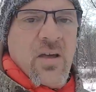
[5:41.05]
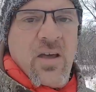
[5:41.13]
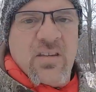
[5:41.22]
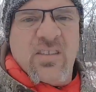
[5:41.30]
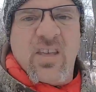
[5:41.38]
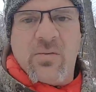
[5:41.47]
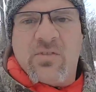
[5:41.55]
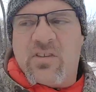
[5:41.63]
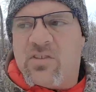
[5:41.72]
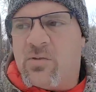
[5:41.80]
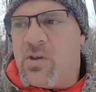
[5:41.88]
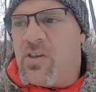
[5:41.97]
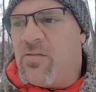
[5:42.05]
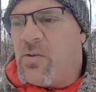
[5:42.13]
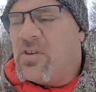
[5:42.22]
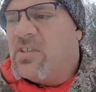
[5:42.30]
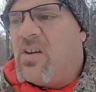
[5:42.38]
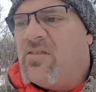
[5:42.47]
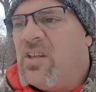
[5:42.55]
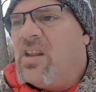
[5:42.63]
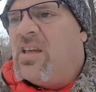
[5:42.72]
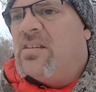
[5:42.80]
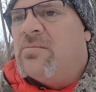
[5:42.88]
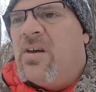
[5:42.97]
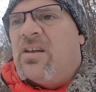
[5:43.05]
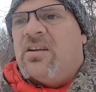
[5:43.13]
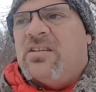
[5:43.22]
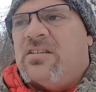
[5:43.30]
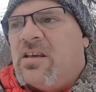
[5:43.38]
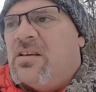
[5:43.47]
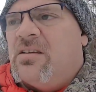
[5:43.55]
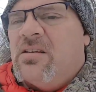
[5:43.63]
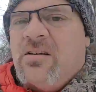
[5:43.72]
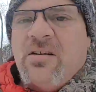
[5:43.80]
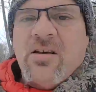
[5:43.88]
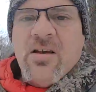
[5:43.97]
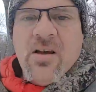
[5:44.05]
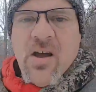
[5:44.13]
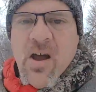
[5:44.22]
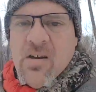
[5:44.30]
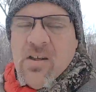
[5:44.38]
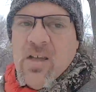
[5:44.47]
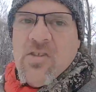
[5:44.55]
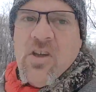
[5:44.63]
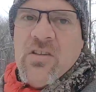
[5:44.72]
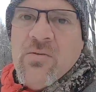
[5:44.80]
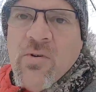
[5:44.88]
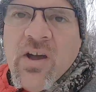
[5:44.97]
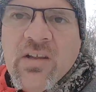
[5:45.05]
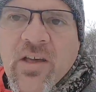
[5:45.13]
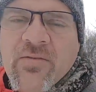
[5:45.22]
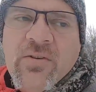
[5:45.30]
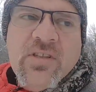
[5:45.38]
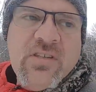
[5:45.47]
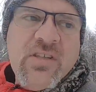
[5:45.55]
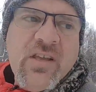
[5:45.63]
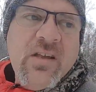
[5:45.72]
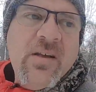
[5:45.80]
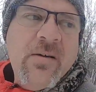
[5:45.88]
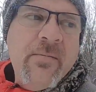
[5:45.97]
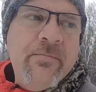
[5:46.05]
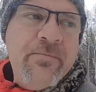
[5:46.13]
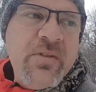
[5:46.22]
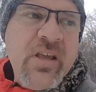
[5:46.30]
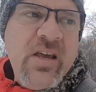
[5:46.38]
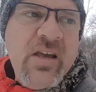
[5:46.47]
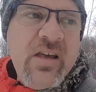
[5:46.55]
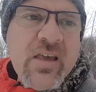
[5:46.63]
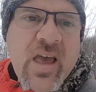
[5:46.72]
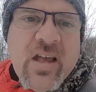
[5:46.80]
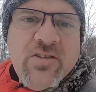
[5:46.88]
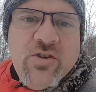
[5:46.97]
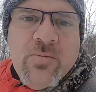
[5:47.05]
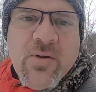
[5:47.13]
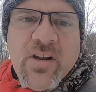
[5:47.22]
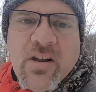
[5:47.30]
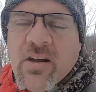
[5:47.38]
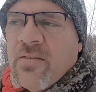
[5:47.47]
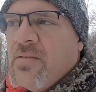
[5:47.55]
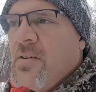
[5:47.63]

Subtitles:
This thing with this 24-70 lens, man, it's like hard to get shots of wildlife with this thing. Can't zoom in enough.